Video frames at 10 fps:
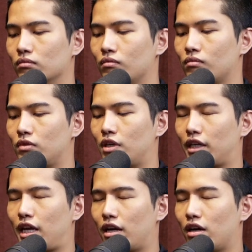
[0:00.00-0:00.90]
that
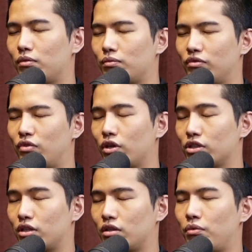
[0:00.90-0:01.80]
cannot focus
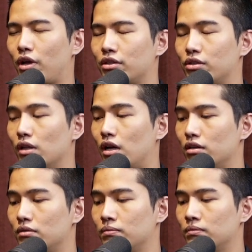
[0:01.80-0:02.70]
on the breath too long,
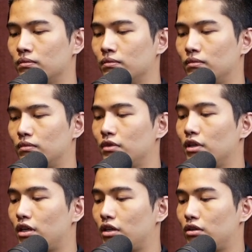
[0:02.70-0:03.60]

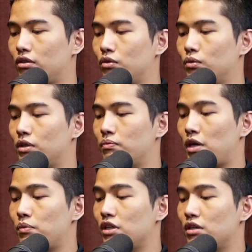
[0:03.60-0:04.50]
you would
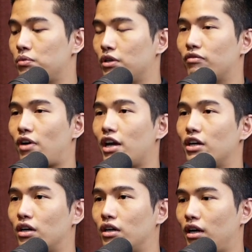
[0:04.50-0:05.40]
maybe put
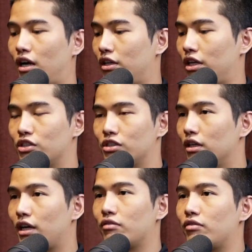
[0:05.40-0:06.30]
fire and they just look
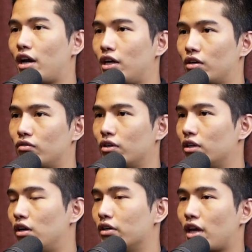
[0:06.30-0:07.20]
at fire for a
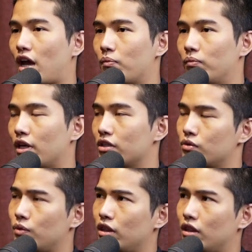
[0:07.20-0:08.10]
long time. That's
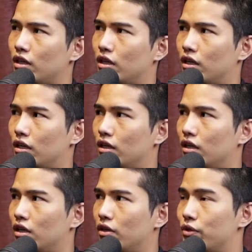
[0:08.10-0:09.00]
what the
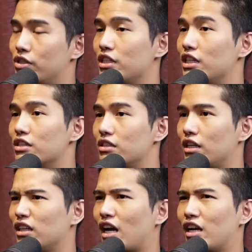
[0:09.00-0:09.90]
Rishis
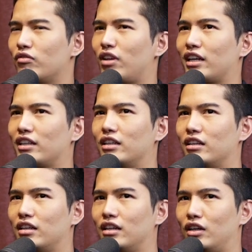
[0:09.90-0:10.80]
did, kind of like the
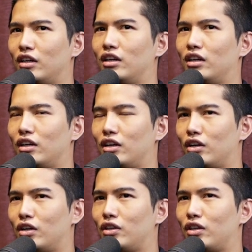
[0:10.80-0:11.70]

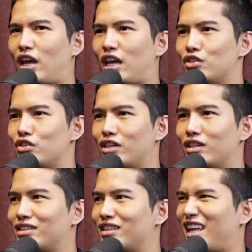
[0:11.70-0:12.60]

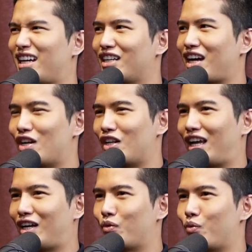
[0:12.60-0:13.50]
ancient, like kind of like
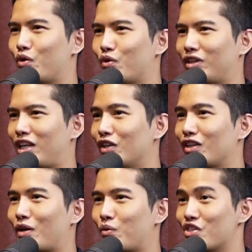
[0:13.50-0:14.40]
they look
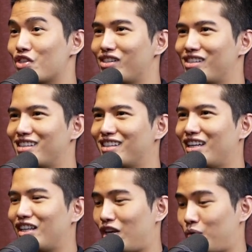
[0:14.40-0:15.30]
like wizards.
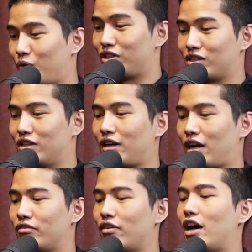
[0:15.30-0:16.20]
They would look at
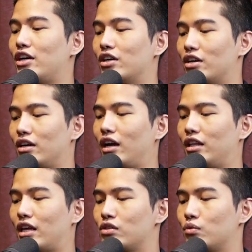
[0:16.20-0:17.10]
fire, and
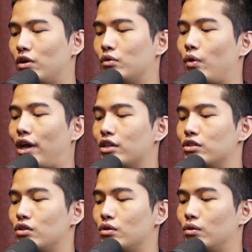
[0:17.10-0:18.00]
that's one way
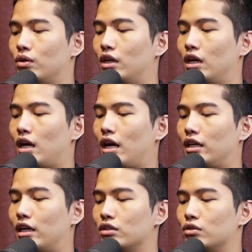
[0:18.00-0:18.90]
to, I
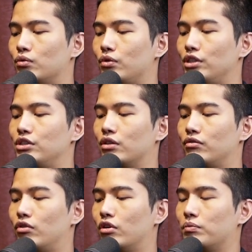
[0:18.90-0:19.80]
guess, reach a
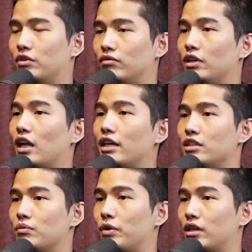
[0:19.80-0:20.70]
form of
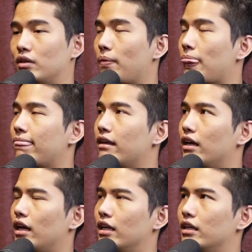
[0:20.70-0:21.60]
enlightenment.
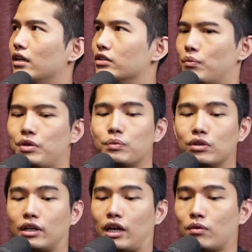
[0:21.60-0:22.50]
And some people
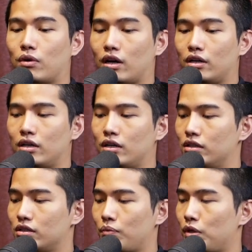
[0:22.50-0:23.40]
look at water,
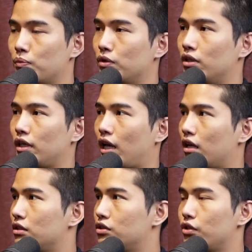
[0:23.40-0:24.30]
some people look at
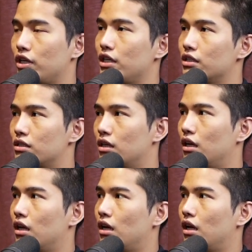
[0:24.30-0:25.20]
trees,
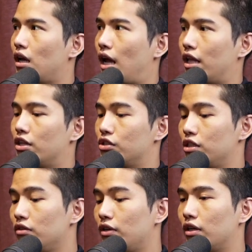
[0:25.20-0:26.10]
and there's
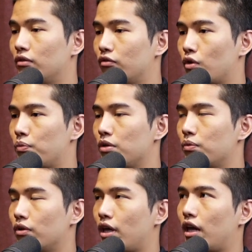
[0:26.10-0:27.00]
even for people
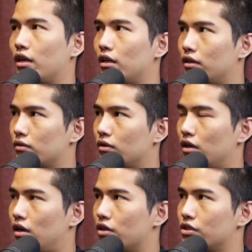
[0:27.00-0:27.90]
that
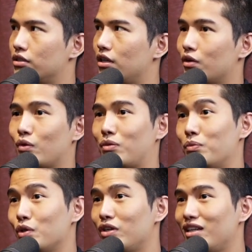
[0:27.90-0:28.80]
are stuck with
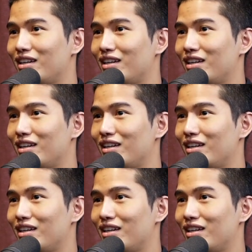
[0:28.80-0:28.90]
beauty,